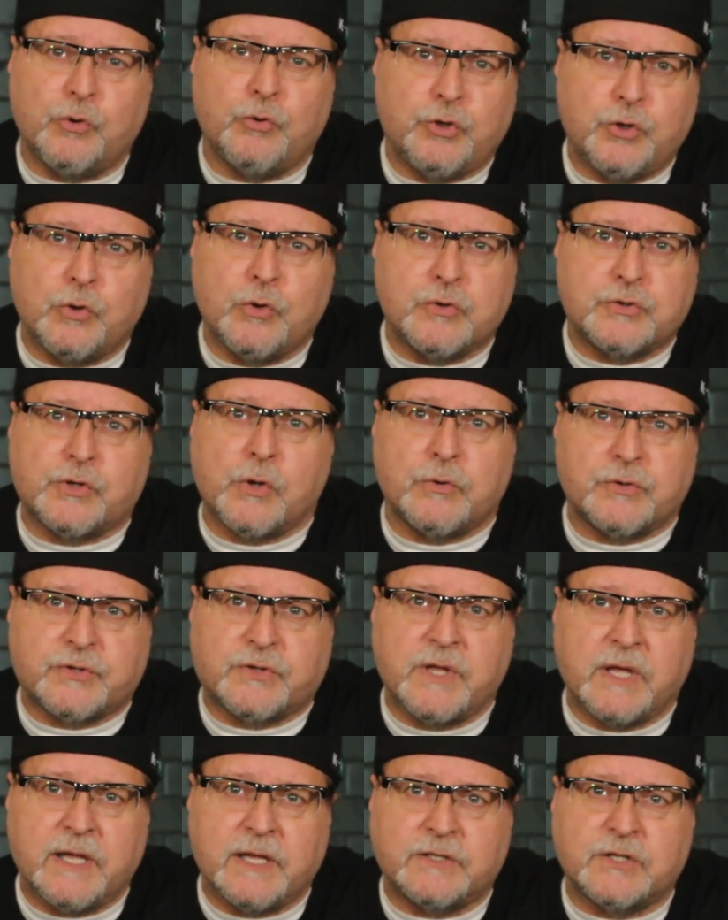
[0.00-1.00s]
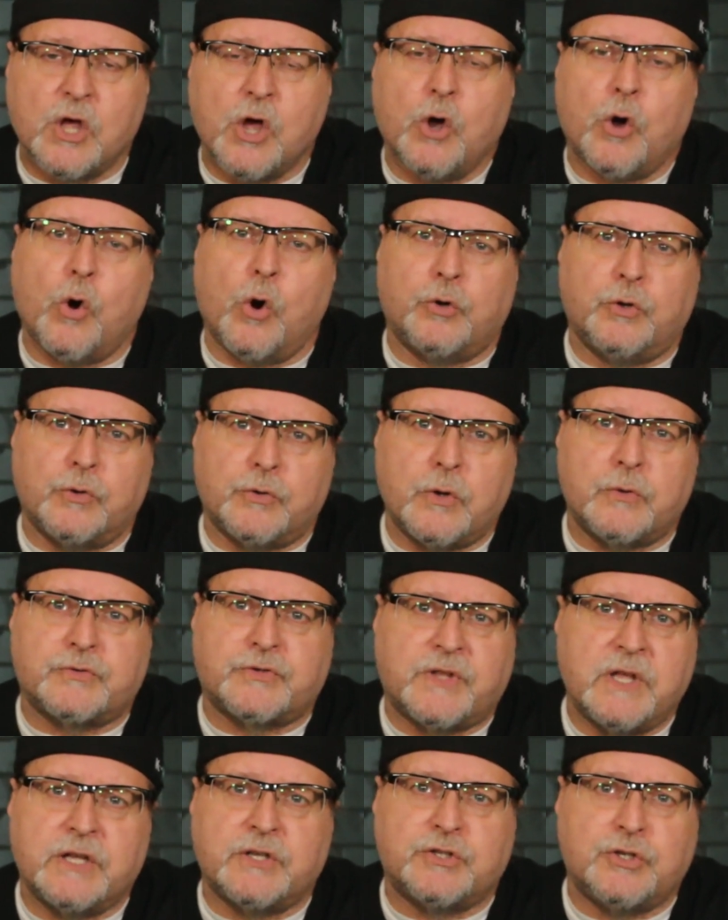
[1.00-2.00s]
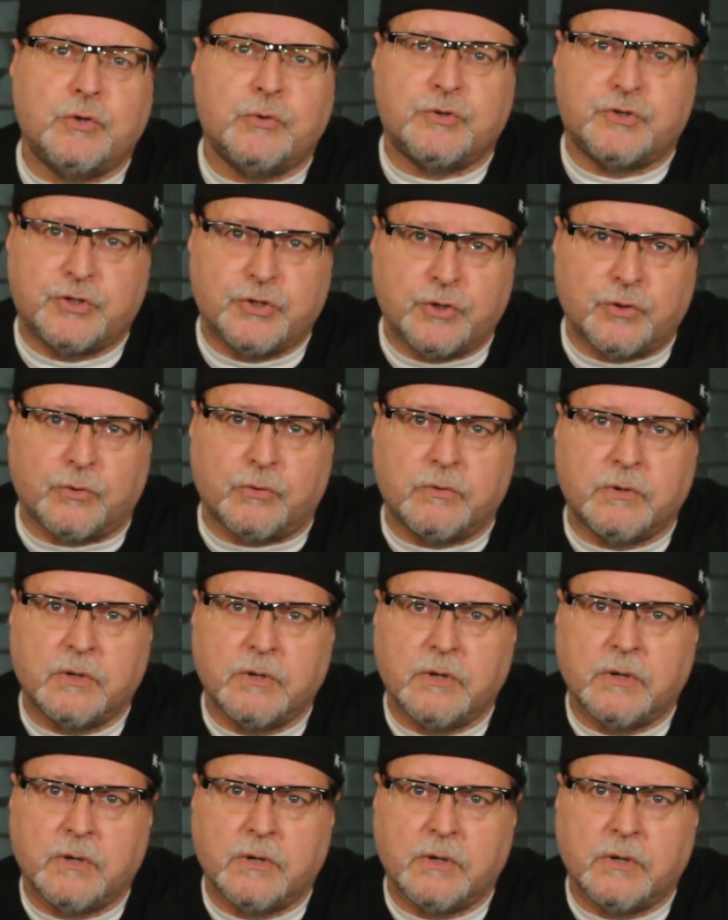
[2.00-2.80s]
use those things or do those things use you?